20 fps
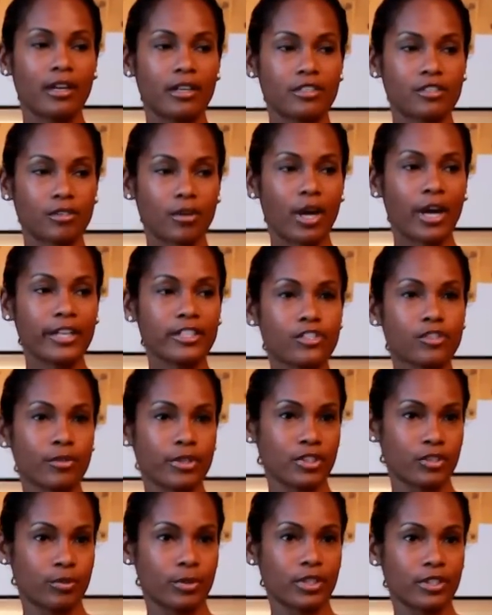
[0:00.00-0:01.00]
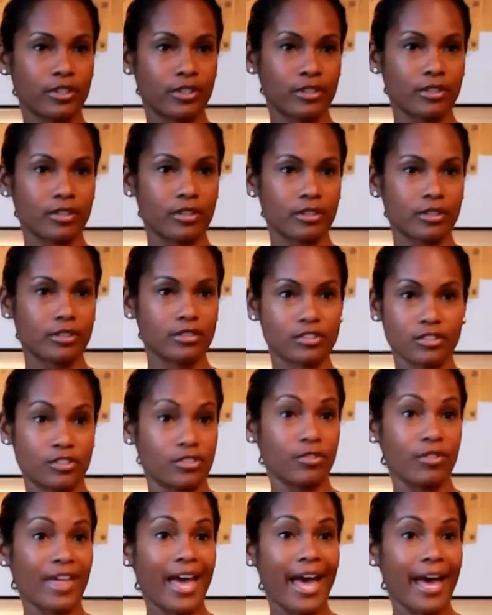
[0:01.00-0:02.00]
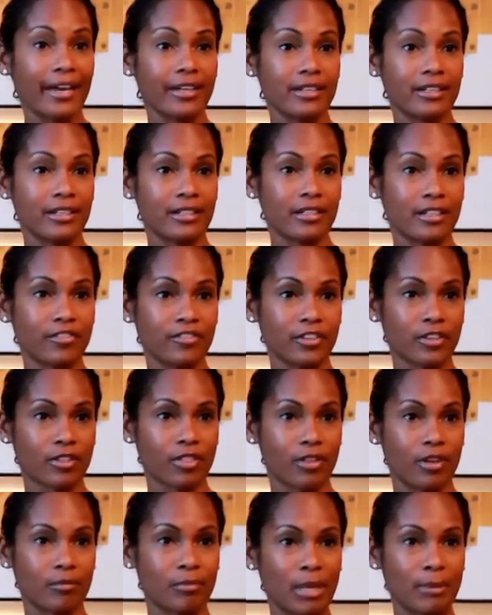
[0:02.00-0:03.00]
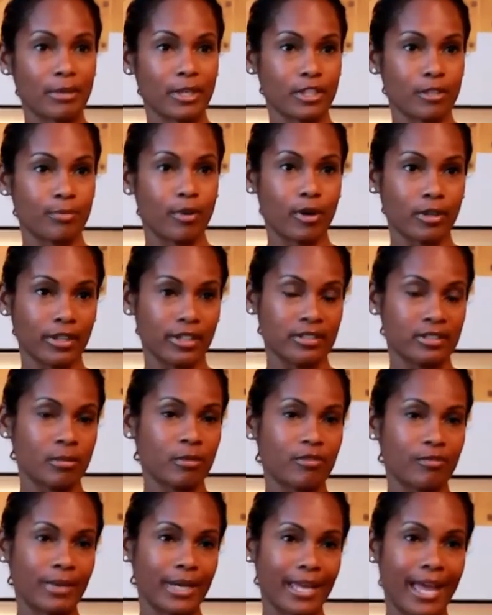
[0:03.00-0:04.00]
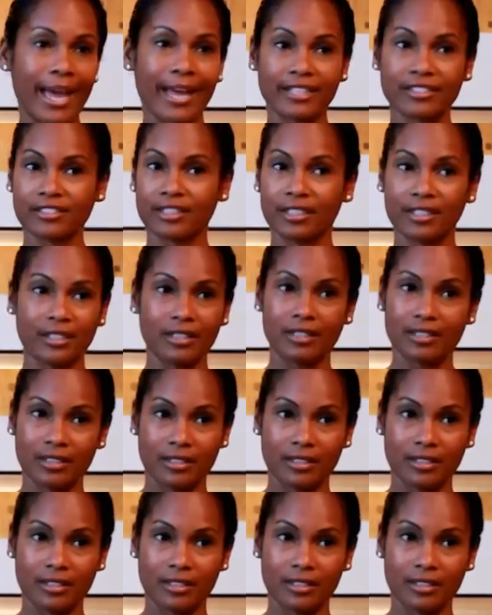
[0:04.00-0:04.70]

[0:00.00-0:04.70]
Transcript: So I joined Twitter to do that, and I thought maybe I could parlay some of my acting